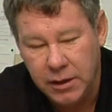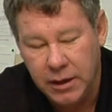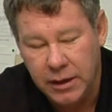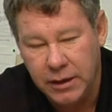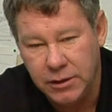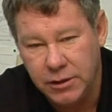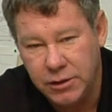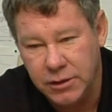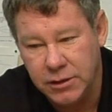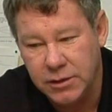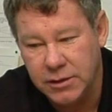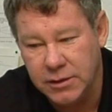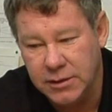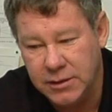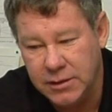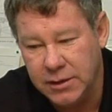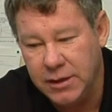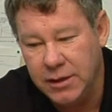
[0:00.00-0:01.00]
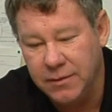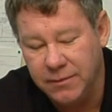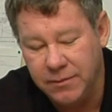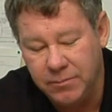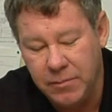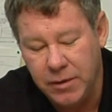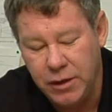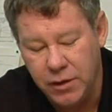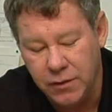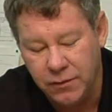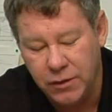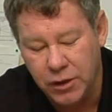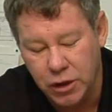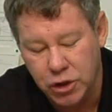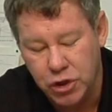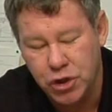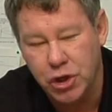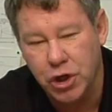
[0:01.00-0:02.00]
And just until you,
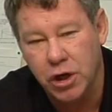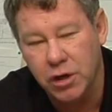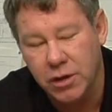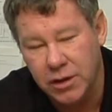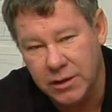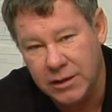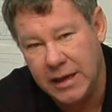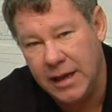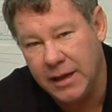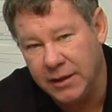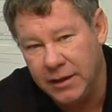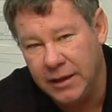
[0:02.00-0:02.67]
are sure that that